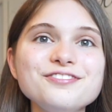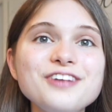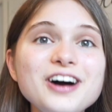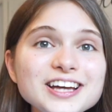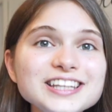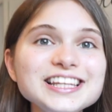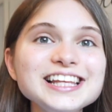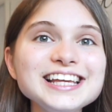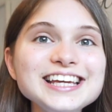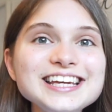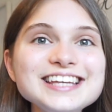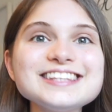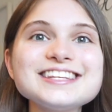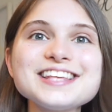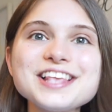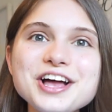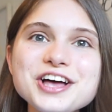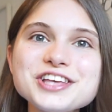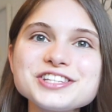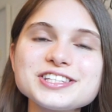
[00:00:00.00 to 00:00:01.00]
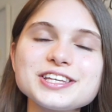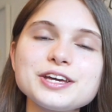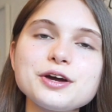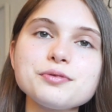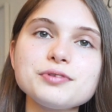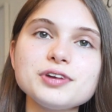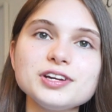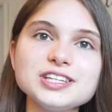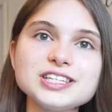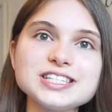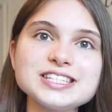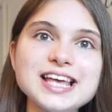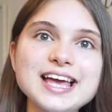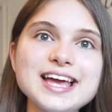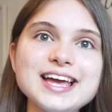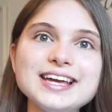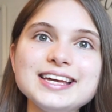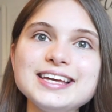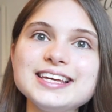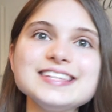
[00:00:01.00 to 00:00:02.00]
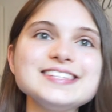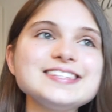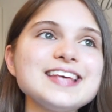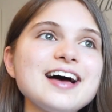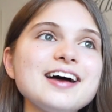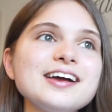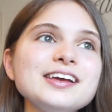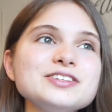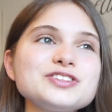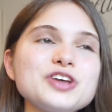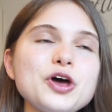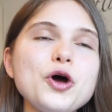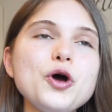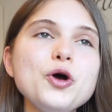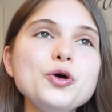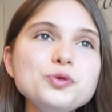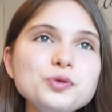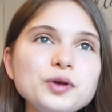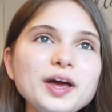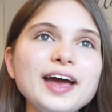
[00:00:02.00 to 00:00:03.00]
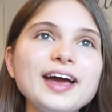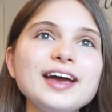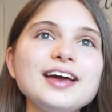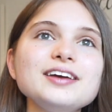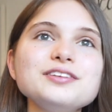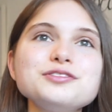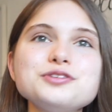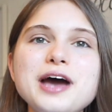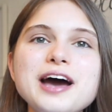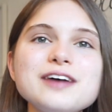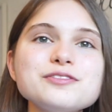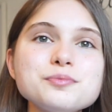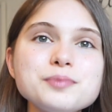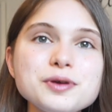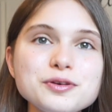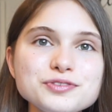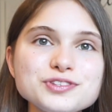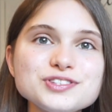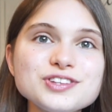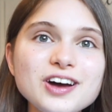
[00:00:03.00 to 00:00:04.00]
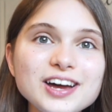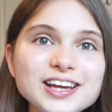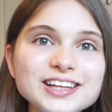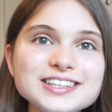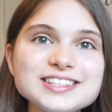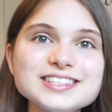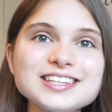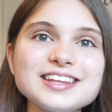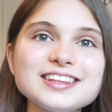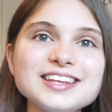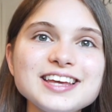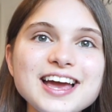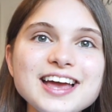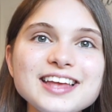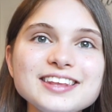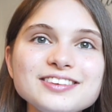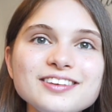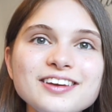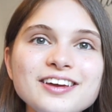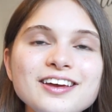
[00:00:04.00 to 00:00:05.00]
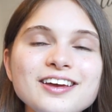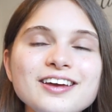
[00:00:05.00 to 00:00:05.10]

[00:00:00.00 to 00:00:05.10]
Finally, the last thing I'm going to say is that it's okay to have a bit of silence at the end.